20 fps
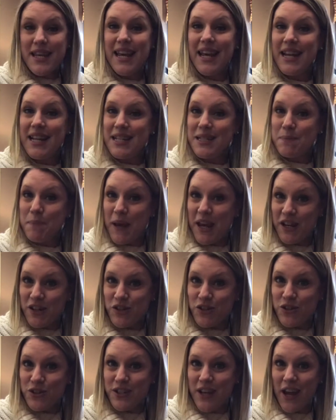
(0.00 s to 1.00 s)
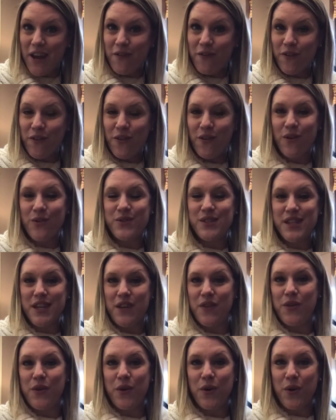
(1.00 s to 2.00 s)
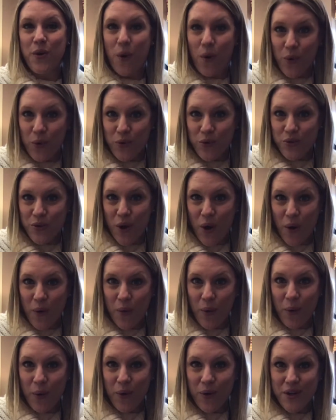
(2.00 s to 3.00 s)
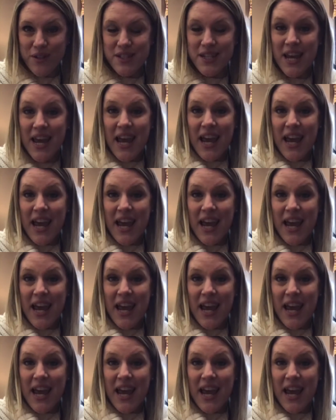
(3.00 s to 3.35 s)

It is picture day for those in the gold cohort.